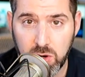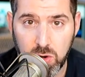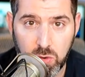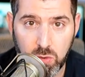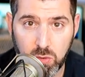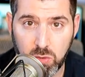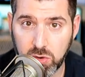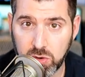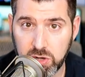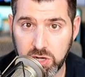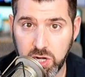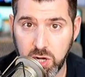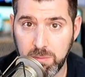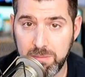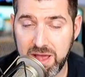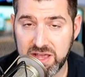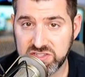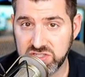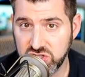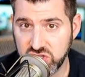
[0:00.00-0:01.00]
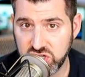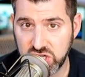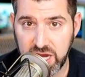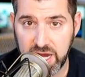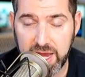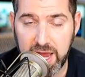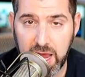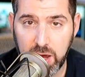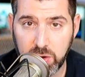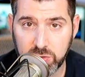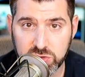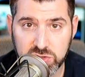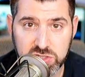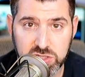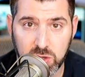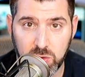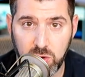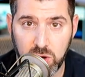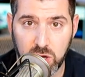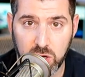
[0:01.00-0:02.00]
or you know messaging account or
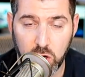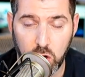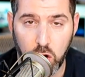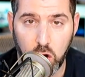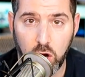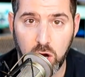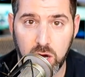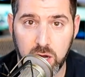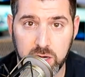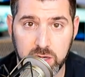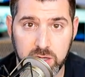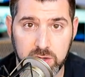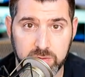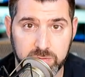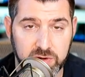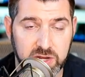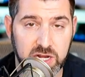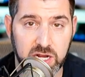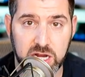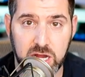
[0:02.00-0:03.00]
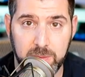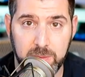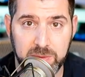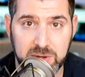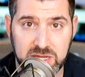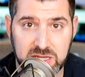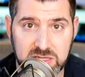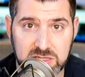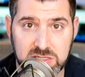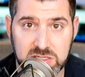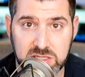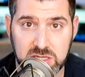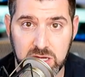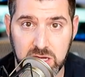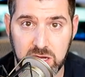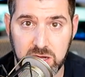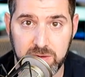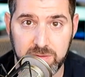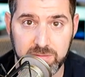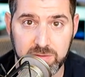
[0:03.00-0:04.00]
so on on in a company's
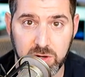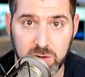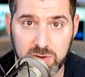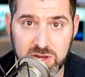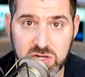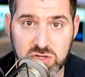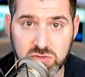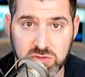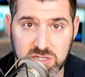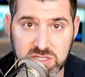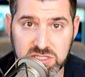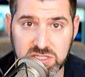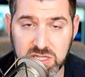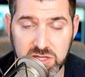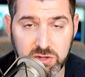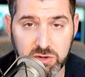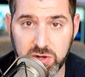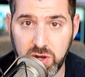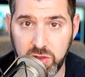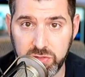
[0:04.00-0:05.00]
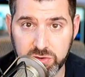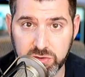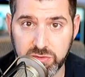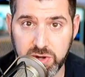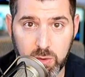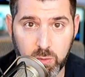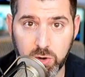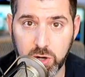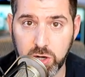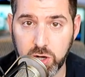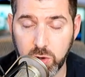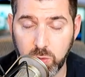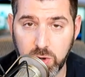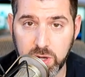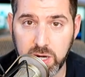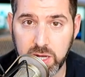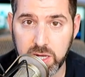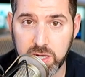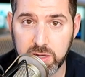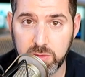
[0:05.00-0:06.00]
uh, you know interest in their on their network or
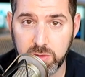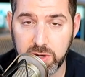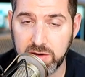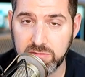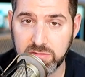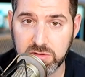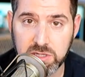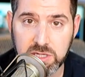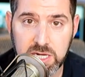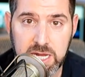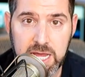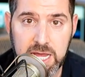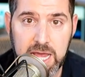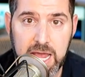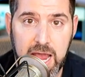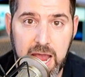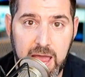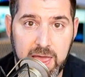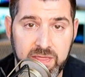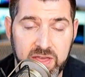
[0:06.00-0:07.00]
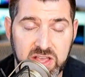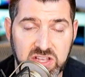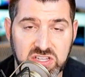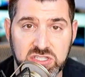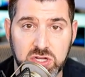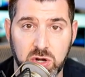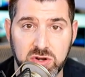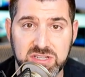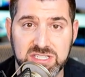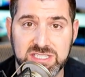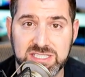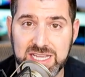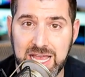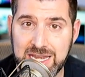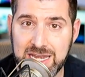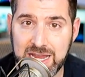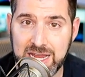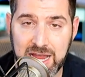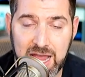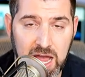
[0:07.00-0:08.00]
one whatever and they start
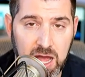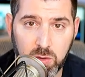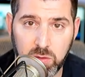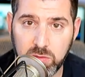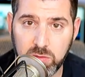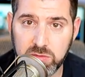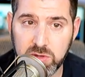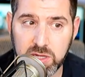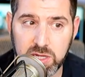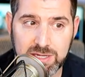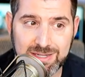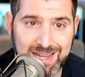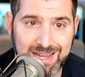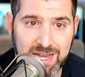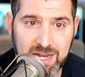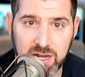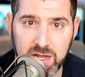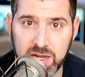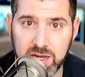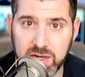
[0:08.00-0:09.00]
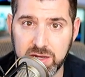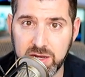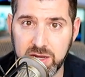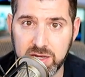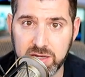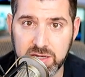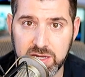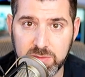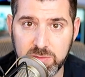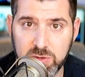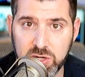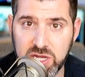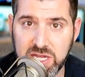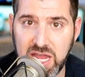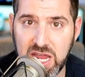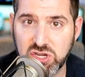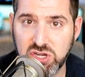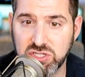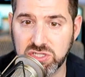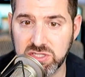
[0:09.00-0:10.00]
sending out uh, data and, and
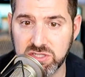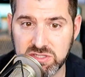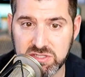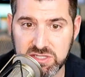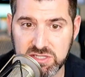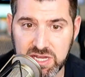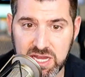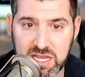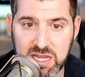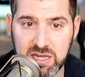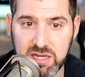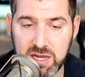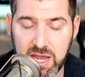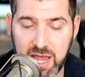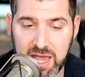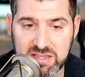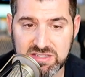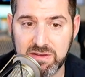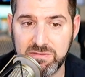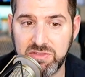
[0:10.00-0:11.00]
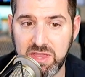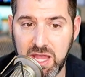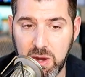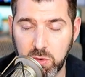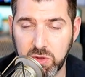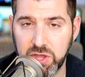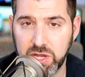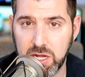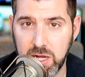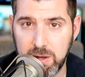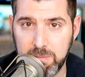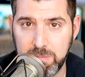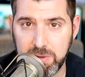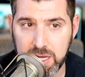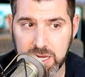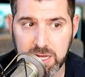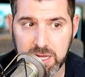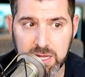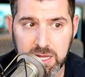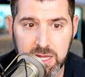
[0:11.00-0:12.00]
communications in as if they were the
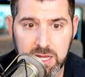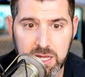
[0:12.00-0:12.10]
company